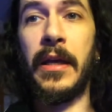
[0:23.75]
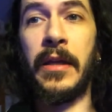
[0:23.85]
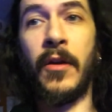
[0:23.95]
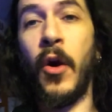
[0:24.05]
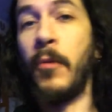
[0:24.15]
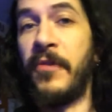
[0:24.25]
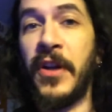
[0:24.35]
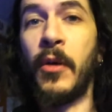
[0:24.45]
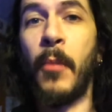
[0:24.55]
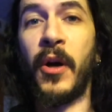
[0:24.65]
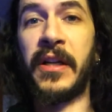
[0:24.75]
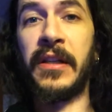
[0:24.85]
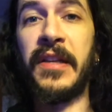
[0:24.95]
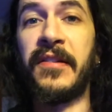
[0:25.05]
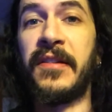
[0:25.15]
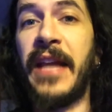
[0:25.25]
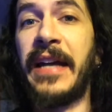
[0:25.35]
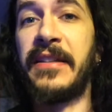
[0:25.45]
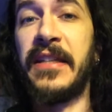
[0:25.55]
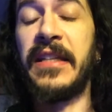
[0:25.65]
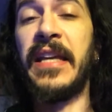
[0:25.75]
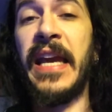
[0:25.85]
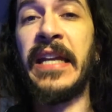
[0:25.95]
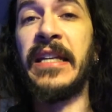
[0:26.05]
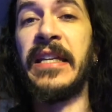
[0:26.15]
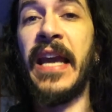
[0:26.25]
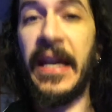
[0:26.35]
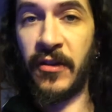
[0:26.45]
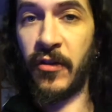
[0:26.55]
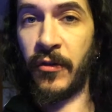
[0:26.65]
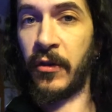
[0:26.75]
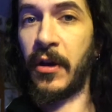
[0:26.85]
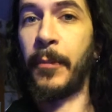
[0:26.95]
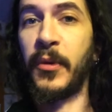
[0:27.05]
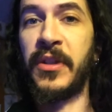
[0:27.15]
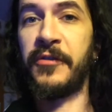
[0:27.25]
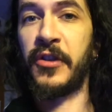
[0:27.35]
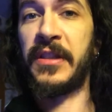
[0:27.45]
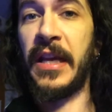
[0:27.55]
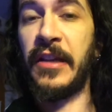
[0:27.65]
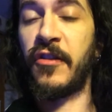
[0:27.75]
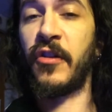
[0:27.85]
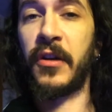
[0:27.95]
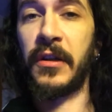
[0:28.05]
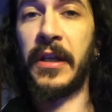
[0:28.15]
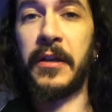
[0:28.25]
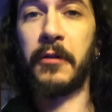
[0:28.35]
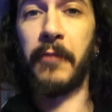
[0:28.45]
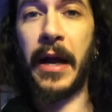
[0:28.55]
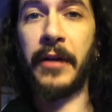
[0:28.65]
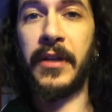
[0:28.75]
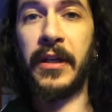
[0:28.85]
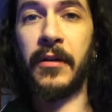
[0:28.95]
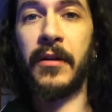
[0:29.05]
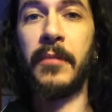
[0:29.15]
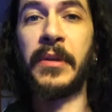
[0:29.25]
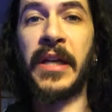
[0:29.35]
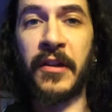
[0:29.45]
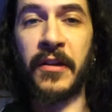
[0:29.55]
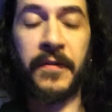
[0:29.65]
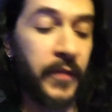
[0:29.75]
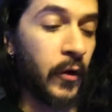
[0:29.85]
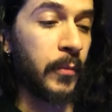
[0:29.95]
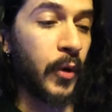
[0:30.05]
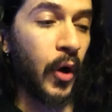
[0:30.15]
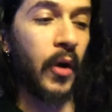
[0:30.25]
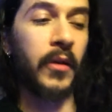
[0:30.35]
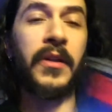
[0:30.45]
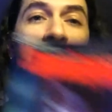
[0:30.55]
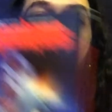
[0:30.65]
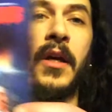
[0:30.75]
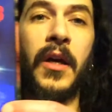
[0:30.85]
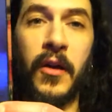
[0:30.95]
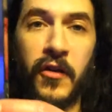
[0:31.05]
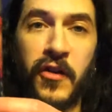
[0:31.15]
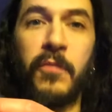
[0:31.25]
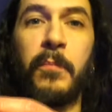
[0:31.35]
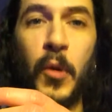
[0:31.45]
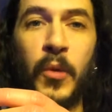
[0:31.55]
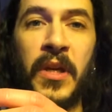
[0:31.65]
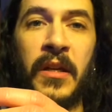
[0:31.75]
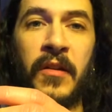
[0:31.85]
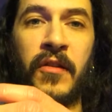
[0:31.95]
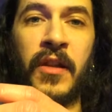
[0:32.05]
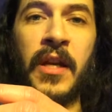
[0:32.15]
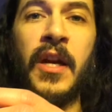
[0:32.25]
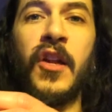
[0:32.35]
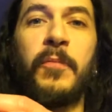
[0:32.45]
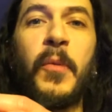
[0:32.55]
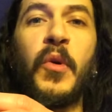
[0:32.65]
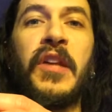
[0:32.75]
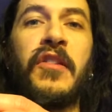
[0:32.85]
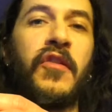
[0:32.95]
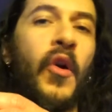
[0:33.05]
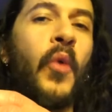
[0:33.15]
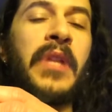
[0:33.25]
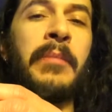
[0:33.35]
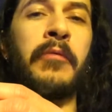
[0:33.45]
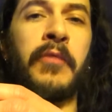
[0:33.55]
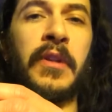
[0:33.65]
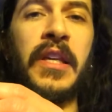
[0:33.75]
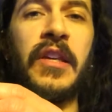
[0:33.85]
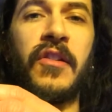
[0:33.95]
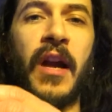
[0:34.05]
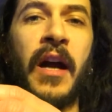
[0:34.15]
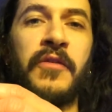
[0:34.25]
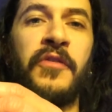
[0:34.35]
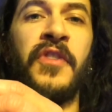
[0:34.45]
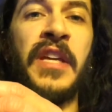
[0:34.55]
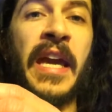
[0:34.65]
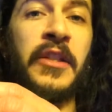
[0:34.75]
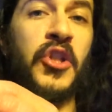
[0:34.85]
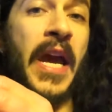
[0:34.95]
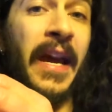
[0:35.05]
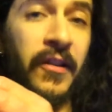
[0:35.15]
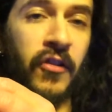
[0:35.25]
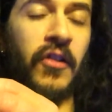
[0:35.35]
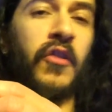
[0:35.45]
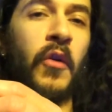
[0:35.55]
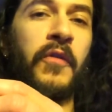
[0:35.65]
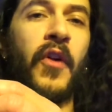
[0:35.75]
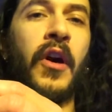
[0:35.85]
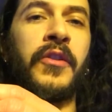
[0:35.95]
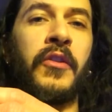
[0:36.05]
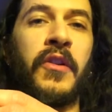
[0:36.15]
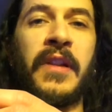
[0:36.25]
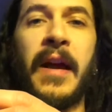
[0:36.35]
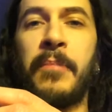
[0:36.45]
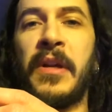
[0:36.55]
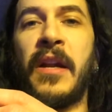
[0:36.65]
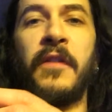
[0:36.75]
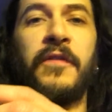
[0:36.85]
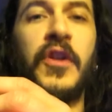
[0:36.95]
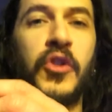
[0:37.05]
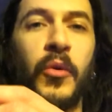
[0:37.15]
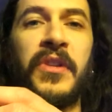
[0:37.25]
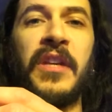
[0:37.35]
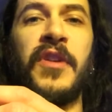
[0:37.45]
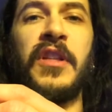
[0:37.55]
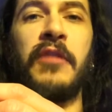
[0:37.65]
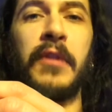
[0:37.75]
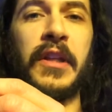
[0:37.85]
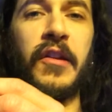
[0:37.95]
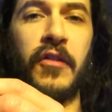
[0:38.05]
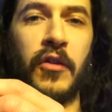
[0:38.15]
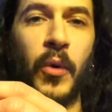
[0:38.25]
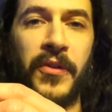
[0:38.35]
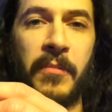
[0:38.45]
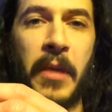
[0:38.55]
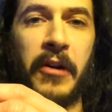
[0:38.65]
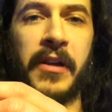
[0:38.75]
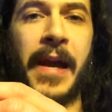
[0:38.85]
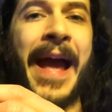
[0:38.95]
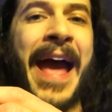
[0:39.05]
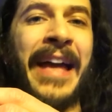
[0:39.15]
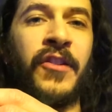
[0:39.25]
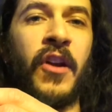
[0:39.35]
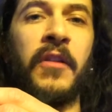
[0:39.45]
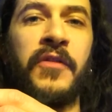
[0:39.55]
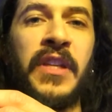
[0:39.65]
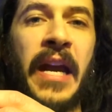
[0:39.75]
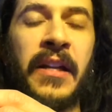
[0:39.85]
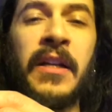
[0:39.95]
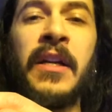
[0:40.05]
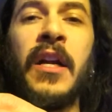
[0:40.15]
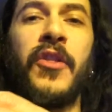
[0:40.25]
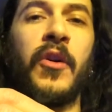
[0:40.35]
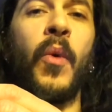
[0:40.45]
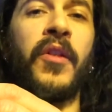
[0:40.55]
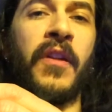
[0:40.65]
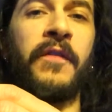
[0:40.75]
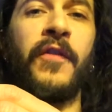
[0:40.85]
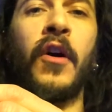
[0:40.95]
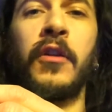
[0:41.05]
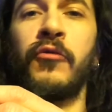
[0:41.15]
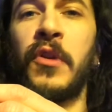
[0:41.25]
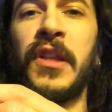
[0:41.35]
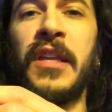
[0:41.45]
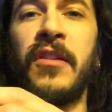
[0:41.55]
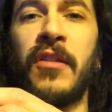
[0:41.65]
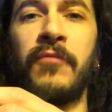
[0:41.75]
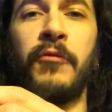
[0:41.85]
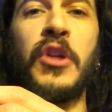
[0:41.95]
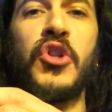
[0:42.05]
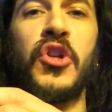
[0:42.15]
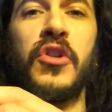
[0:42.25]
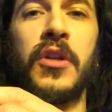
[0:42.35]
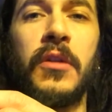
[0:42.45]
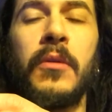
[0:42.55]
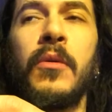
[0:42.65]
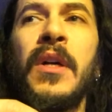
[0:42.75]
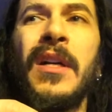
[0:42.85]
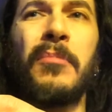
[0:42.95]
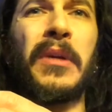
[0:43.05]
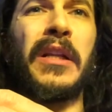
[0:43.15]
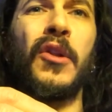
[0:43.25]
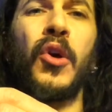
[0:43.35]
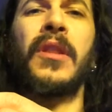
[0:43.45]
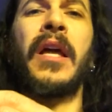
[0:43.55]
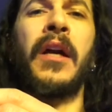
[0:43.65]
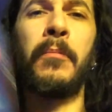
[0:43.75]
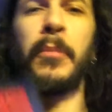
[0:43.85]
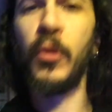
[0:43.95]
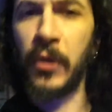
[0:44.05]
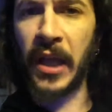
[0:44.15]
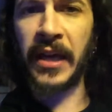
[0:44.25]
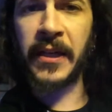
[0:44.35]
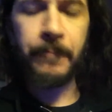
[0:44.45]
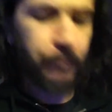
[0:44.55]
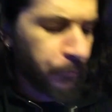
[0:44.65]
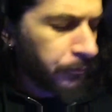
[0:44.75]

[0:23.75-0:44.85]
in the home video market, at least, in 1988. So there are a couple different dates circulating around here, but it is the film called Spookies. Spookies has only been released on VHS so far. There has not been an official DVD release in North America as of yet. There was a foreign release in Region 2, but it looked like a bootleg.